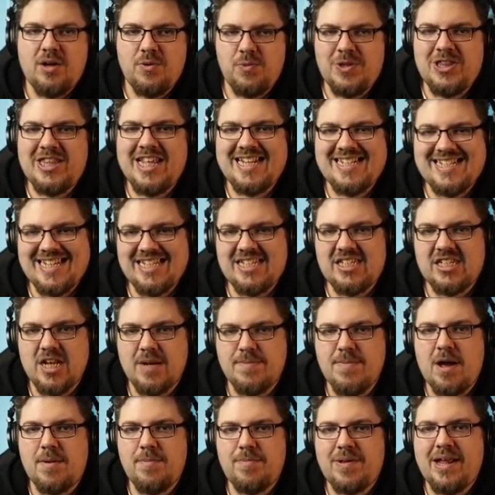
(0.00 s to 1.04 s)
With this
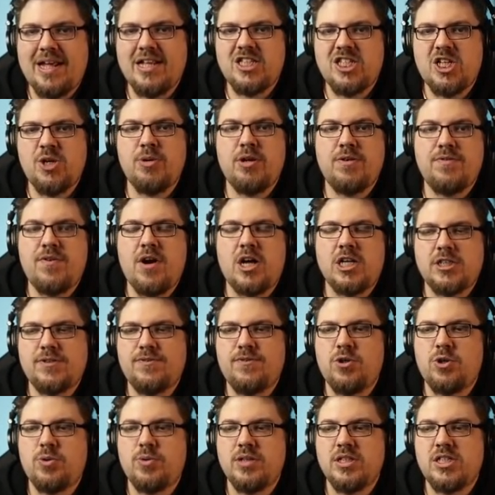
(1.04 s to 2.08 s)
system, I'm playing two advanced
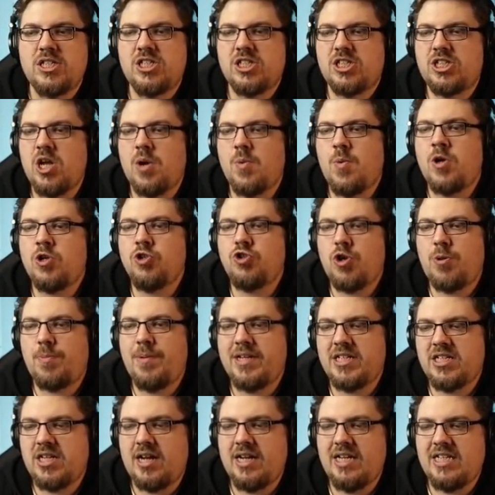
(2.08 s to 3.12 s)
forwards. So one
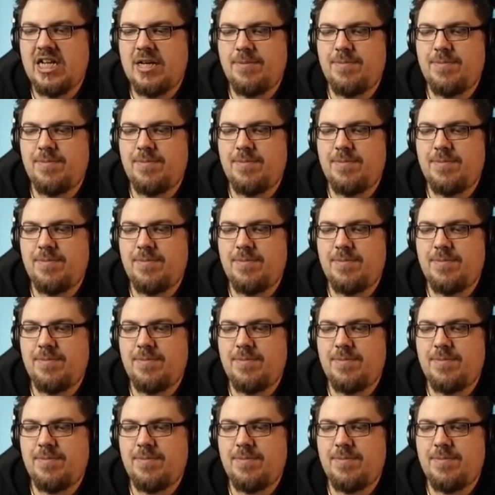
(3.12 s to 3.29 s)
dropping slightly